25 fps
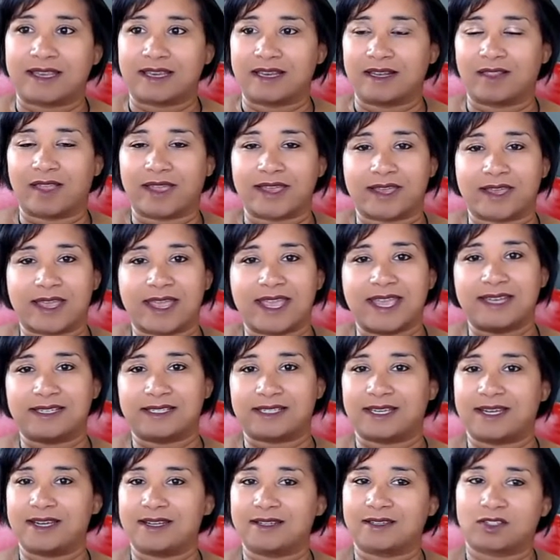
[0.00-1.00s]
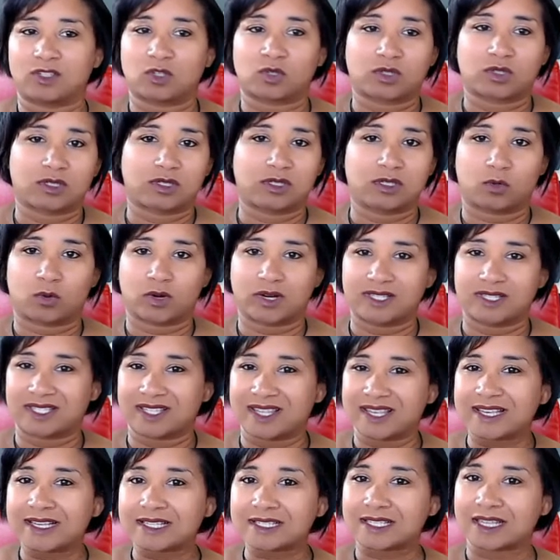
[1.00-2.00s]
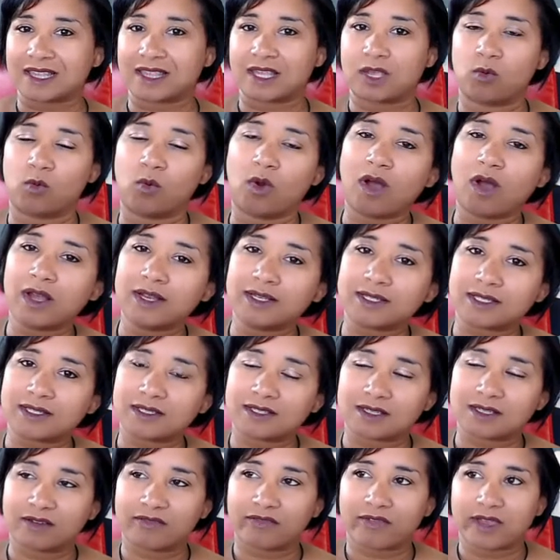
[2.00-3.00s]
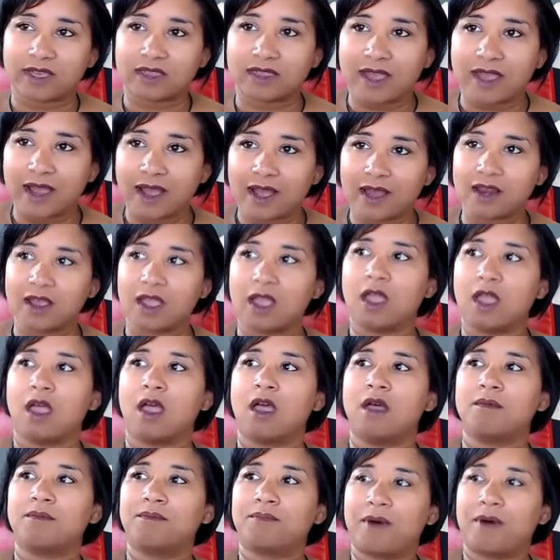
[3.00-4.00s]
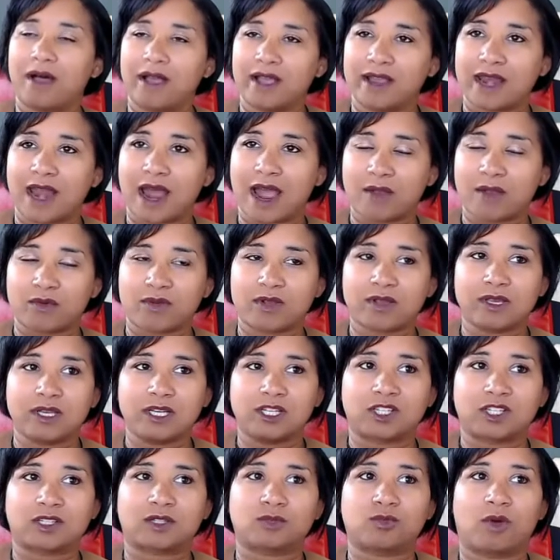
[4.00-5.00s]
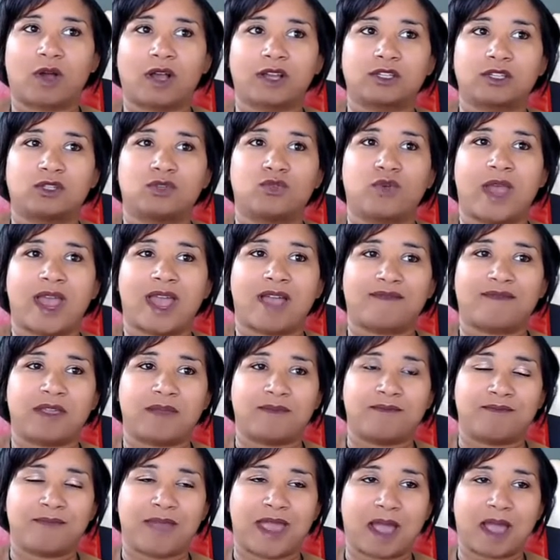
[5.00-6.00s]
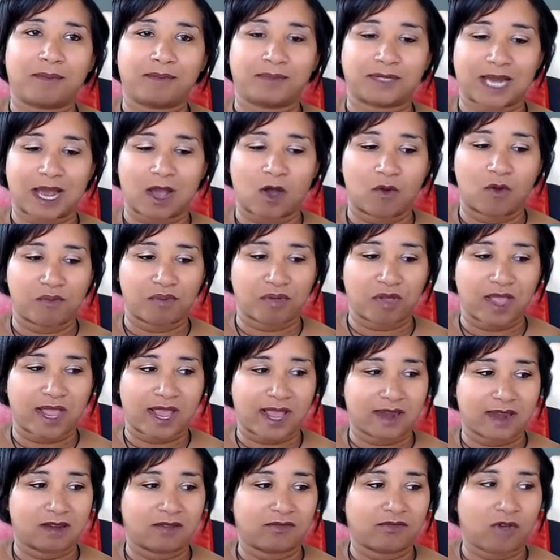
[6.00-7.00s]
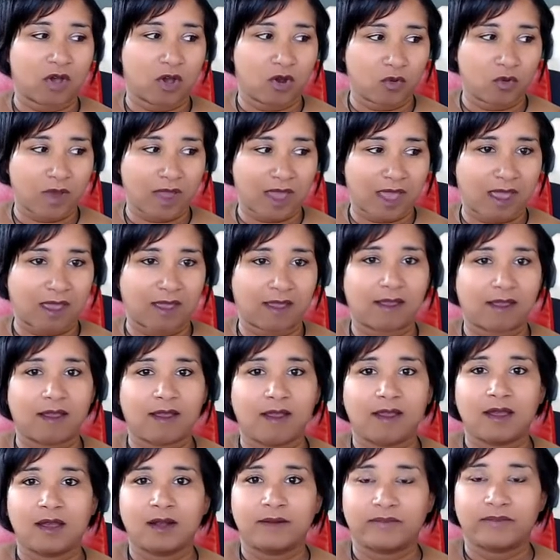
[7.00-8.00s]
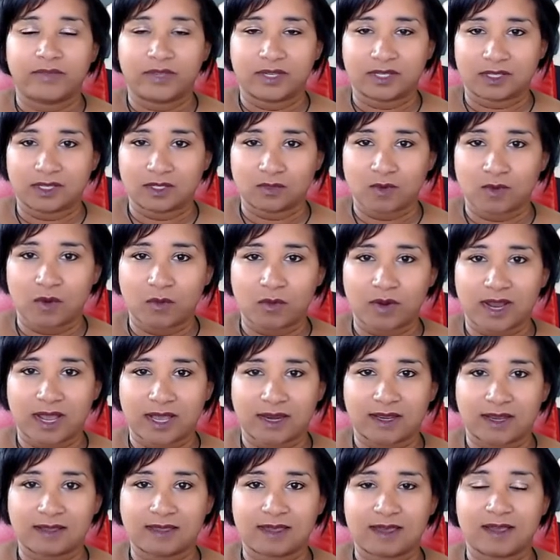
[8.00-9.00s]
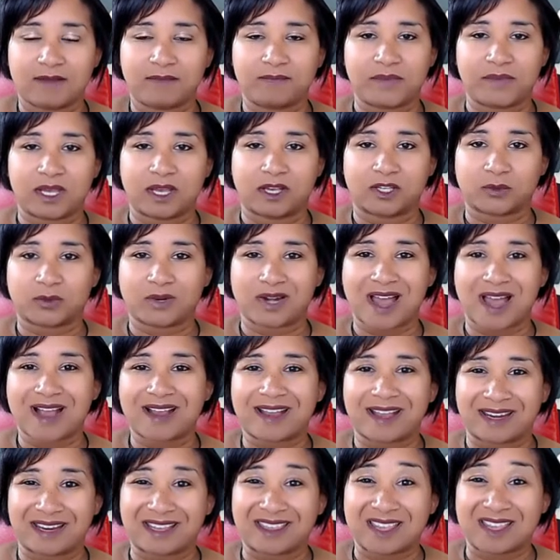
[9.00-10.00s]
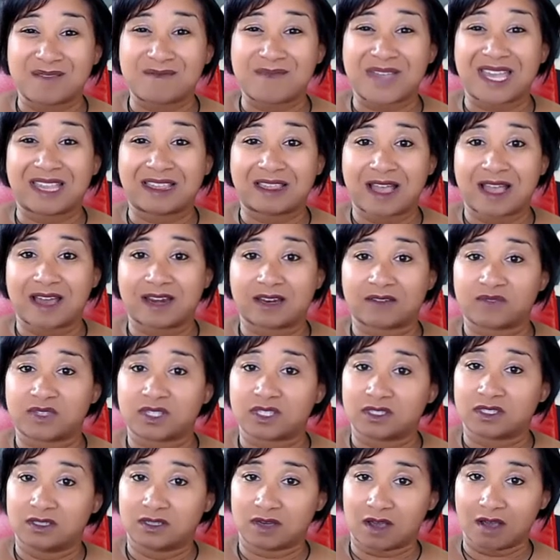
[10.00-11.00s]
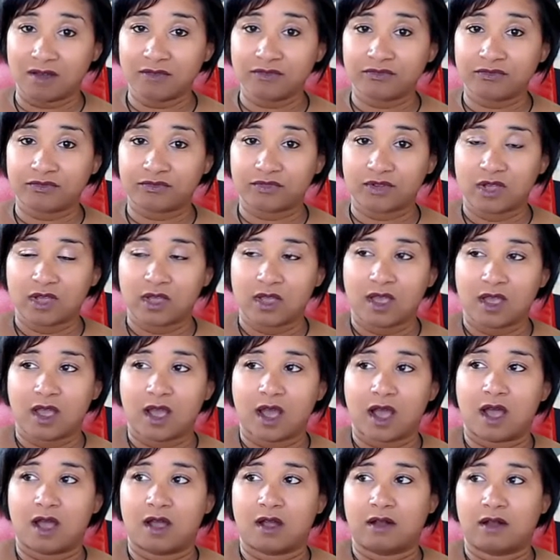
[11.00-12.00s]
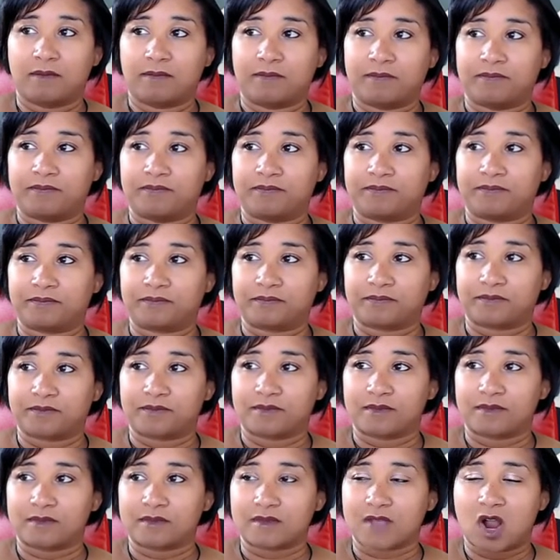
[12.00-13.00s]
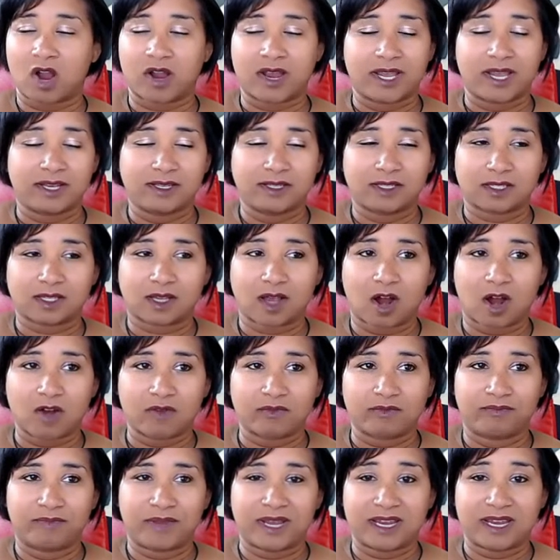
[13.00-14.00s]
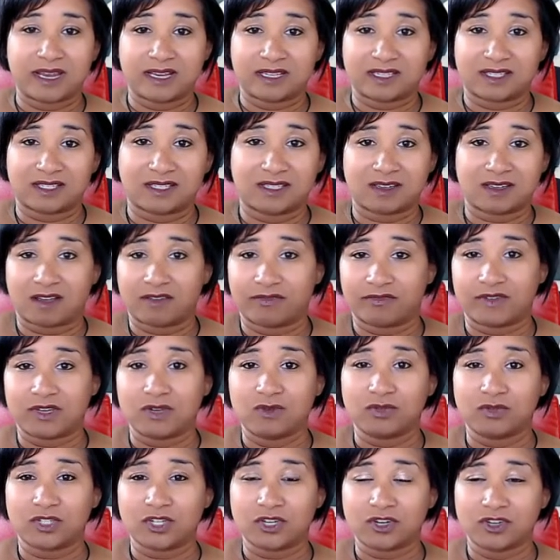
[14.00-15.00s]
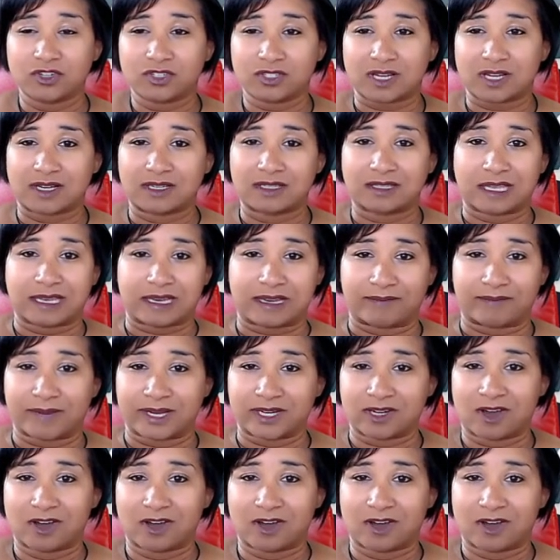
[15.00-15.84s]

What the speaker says: like hinting towards things that they want and stuff like that. But I really just want to have a mapped out plan of, okay, this is what we're getting them, because we're not getting them a lot of stuff. Our kids aren't big stuff users. Like my